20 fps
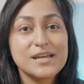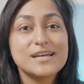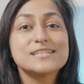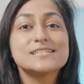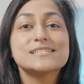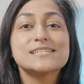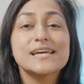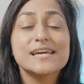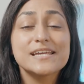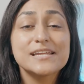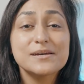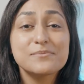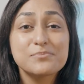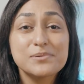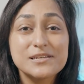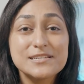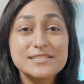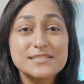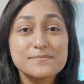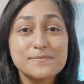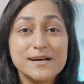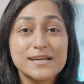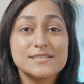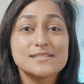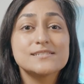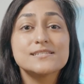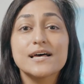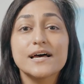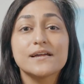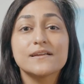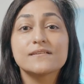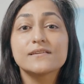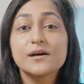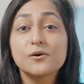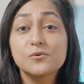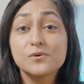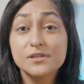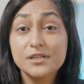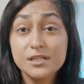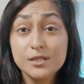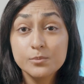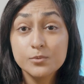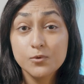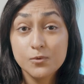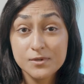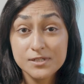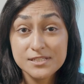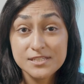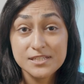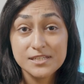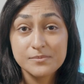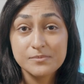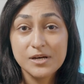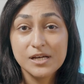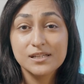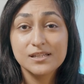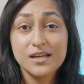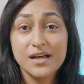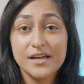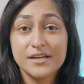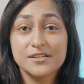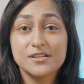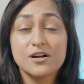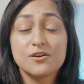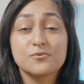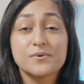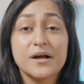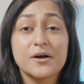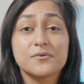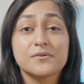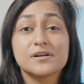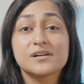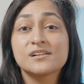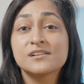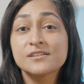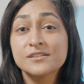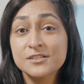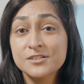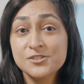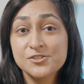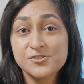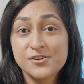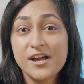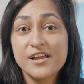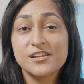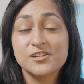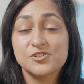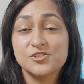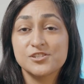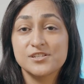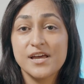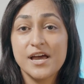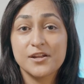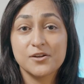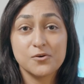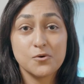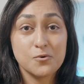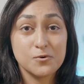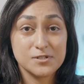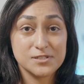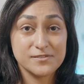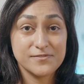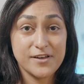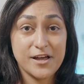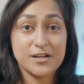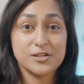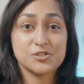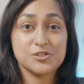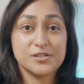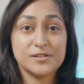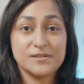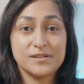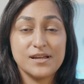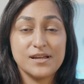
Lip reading: a data-based mindset that will keep your team aligned around a clear strategy and a course of action.